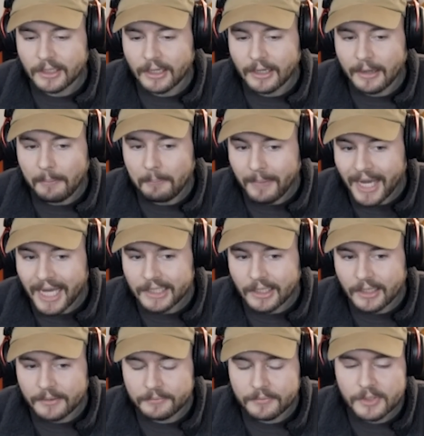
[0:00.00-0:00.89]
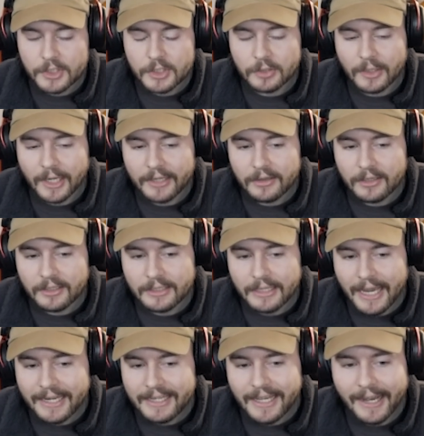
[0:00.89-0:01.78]
mana, so I
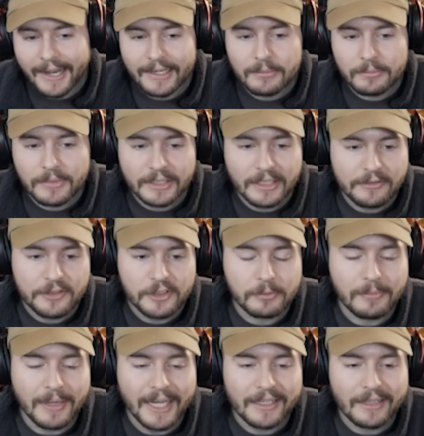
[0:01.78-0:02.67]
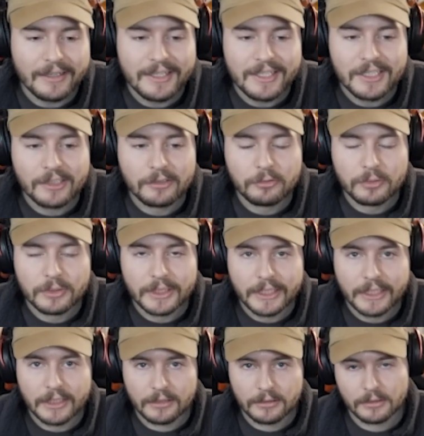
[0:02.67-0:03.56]
think any item that gives you mana isn't
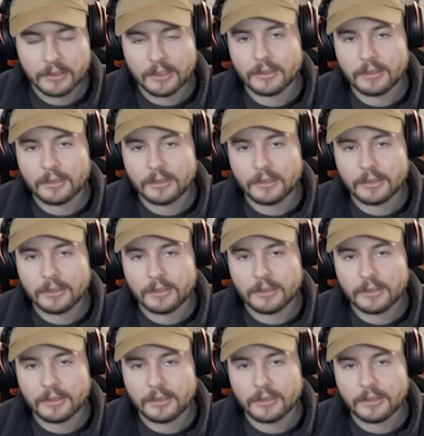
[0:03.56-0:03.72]
really